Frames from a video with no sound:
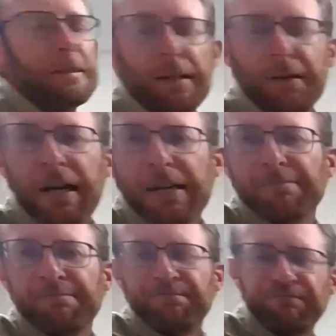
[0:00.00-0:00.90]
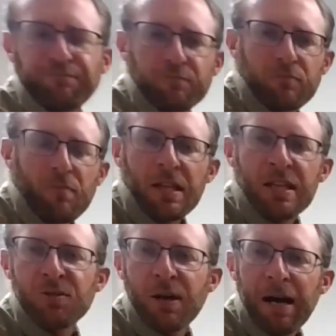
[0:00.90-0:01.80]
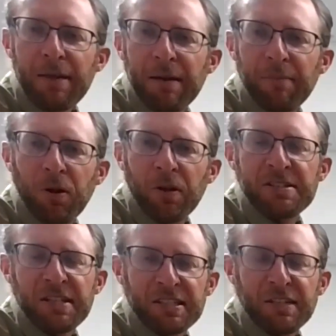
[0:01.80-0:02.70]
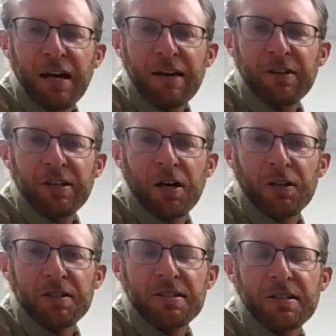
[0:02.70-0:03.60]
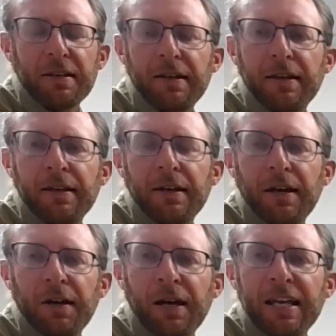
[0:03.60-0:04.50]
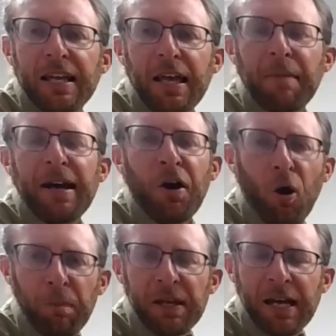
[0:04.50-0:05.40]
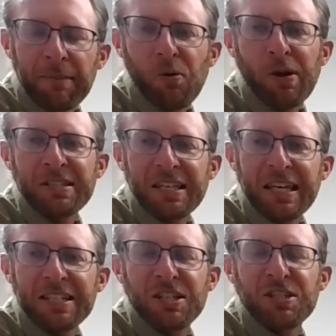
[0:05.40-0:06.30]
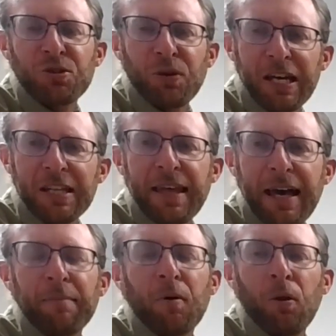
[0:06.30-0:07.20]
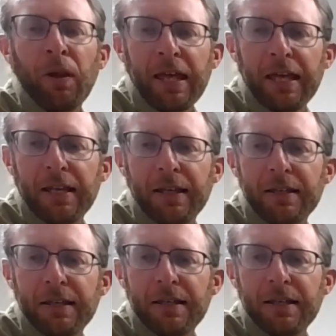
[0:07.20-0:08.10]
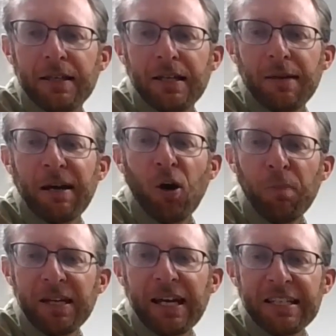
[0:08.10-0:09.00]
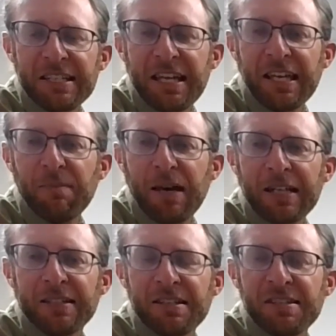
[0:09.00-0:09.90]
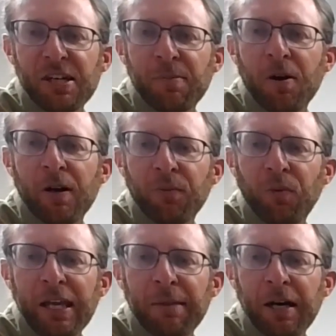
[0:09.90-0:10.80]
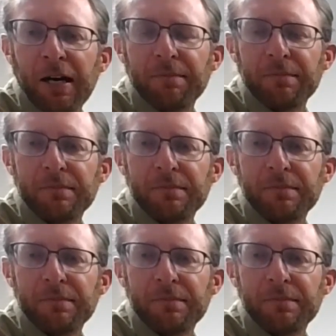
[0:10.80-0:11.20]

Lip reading: All right. So I buy my bull. He's $6,500. All right. Am I hoping I'm going to get to trade that bull in? Am I hoping I get to take him back to the sale barn and weigh him up?